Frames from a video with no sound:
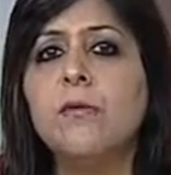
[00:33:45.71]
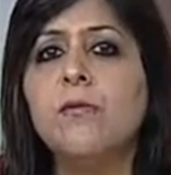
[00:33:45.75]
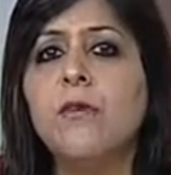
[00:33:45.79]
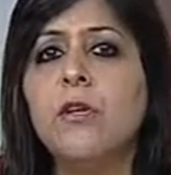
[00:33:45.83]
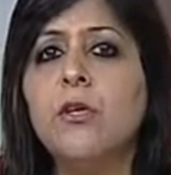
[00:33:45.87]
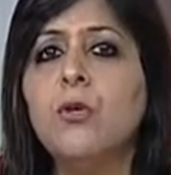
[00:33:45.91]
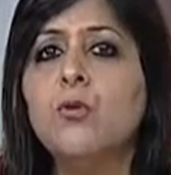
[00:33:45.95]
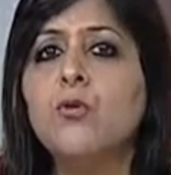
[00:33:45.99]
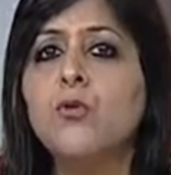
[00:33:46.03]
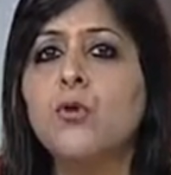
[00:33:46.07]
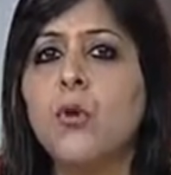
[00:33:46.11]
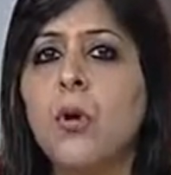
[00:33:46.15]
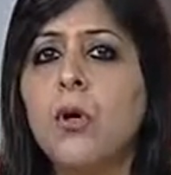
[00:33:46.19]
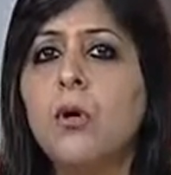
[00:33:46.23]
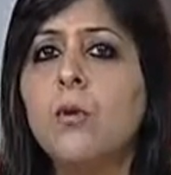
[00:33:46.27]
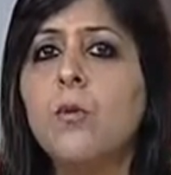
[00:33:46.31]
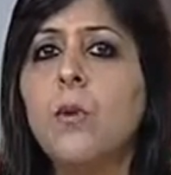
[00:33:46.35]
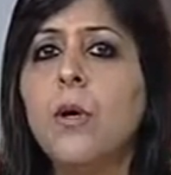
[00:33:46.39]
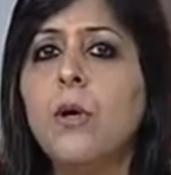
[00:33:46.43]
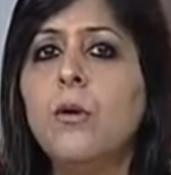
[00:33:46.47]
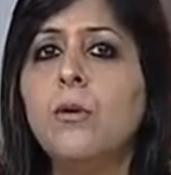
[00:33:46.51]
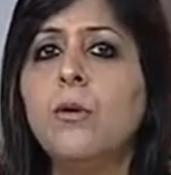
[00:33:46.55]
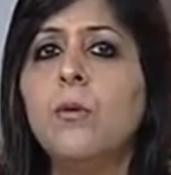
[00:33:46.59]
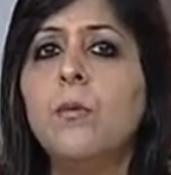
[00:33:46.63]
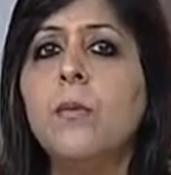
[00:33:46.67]
When you talk
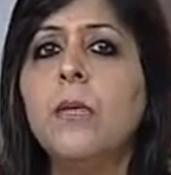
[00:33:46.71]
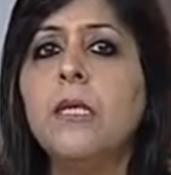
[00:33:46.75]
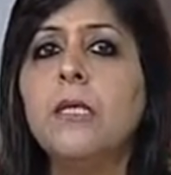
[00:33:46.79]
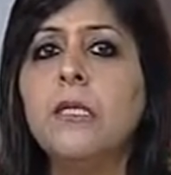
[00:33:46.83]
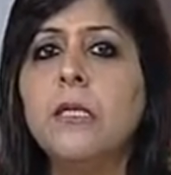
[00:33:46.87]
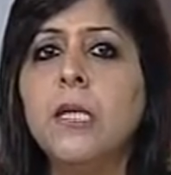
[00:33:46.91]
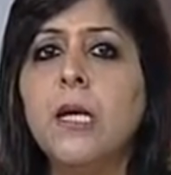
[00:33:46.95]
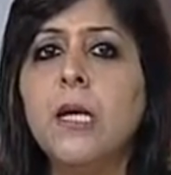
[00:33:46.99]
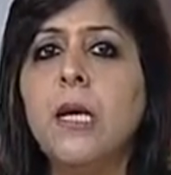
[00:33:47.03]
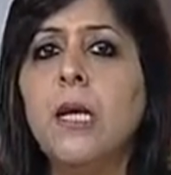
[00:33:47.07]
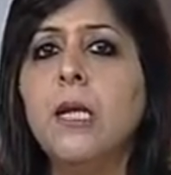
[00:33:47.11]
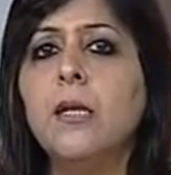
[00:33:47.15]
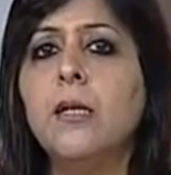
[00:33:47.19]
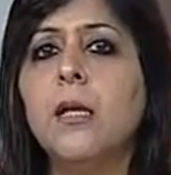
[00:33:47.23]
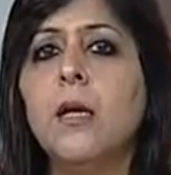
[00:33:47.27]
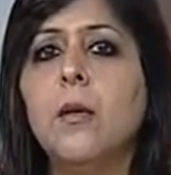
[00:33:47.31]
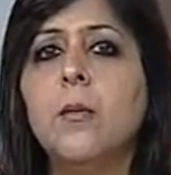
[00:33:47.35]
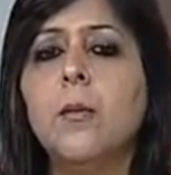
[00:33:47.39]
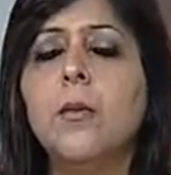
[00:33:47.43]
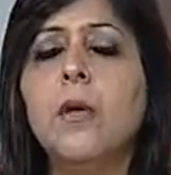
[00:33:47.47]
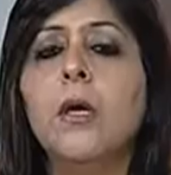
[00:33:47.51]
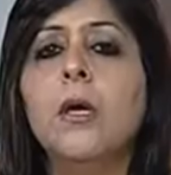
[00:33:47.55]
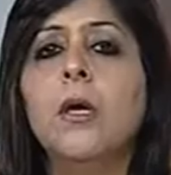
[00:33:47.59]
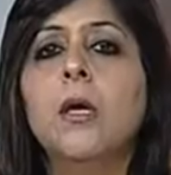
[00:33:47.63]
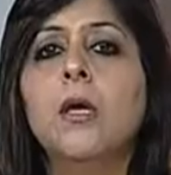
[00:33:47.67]
about maintaining
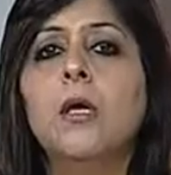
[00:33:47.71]
them,